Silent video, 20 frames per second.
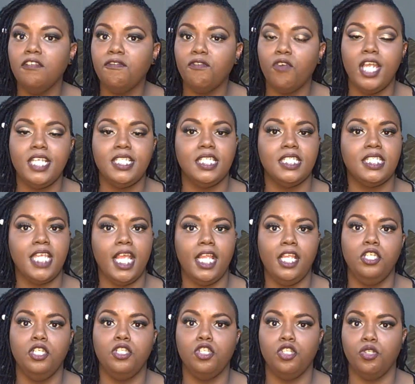little voice is
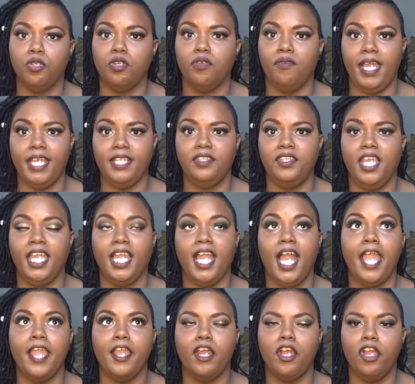telling you to do the right
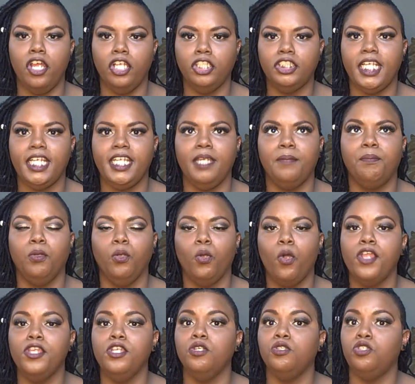thing, I urge and
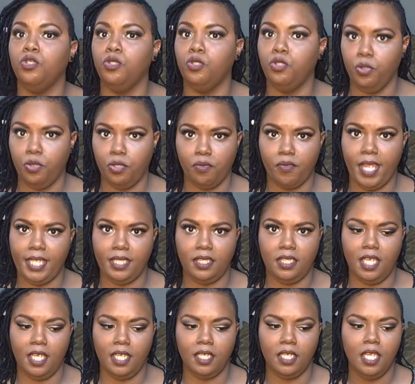implore you to do the
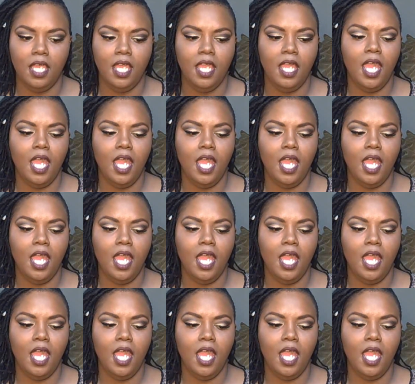right thing.